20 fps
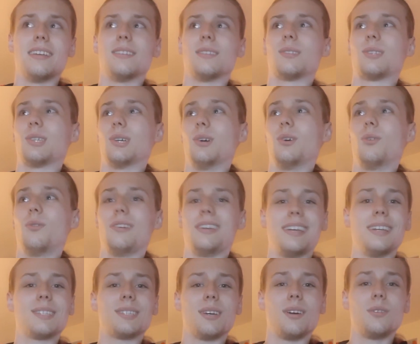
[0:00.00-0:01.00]
So
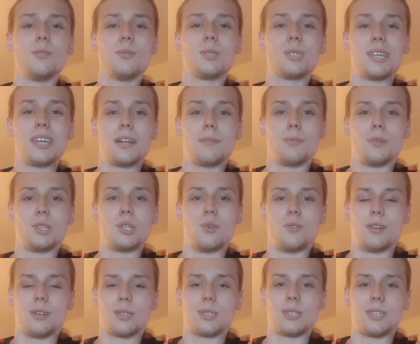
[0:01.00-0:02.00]
it's understandable to
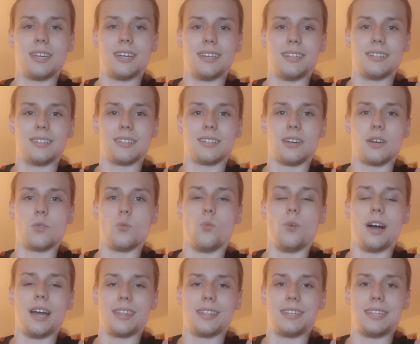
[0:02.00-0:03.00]
an extent on
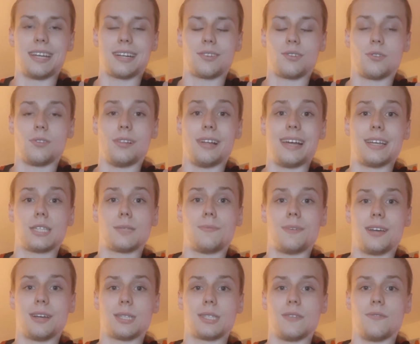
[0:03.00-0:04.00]
why the technical
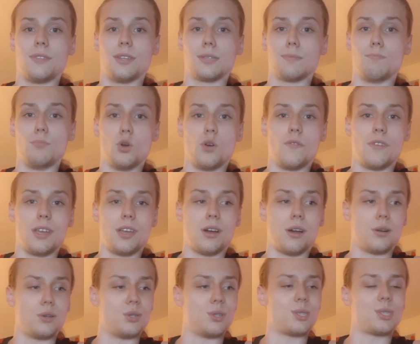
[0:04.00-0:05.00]
aspects of this movie
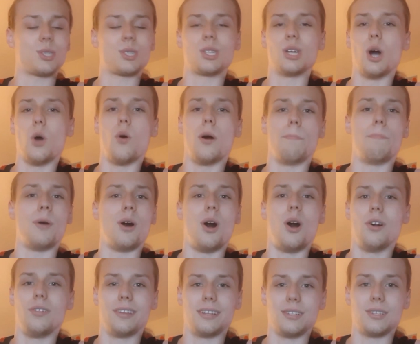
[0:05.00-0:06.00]
are just so
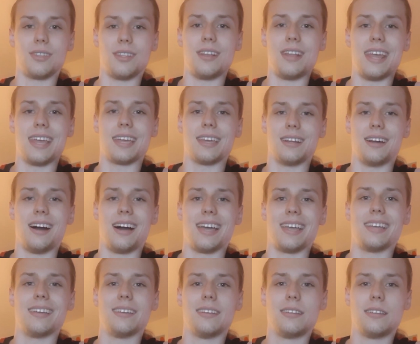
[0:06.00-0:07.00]
appalling to the naked
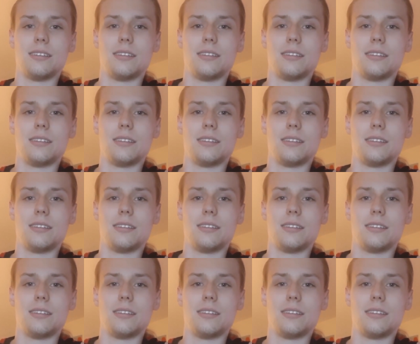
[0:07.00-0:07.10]
eye.